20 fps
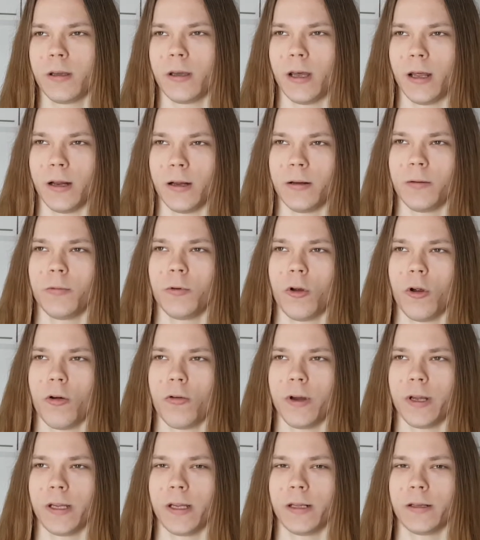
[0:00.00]
and
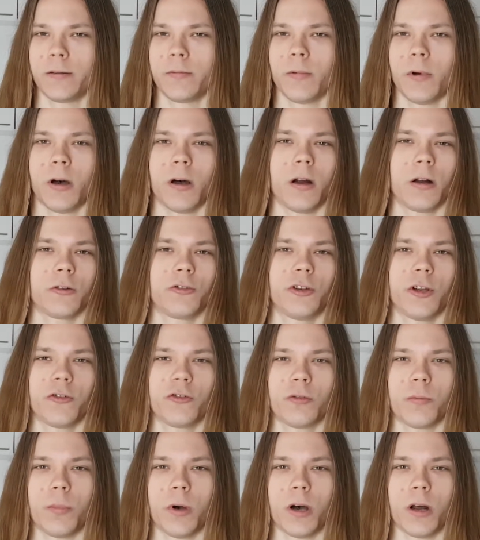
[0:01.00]
learning it are
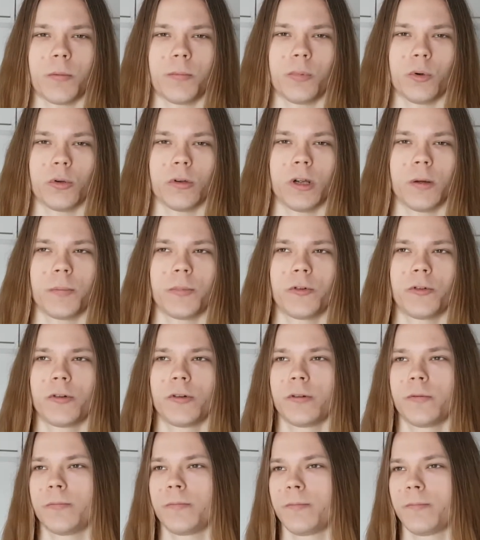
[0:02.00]
chest to bar
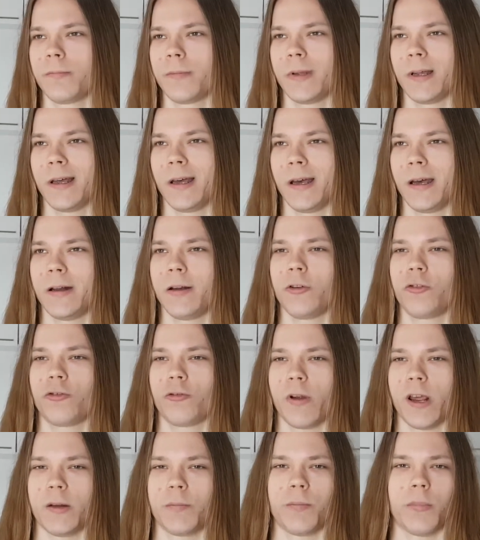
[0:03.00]
pull-ups and
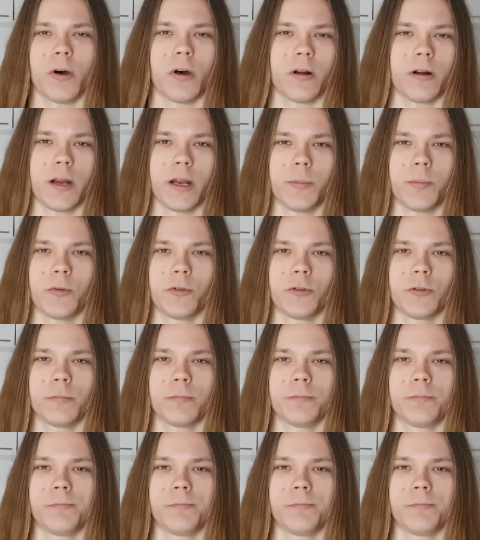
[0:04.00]
straight bar dips.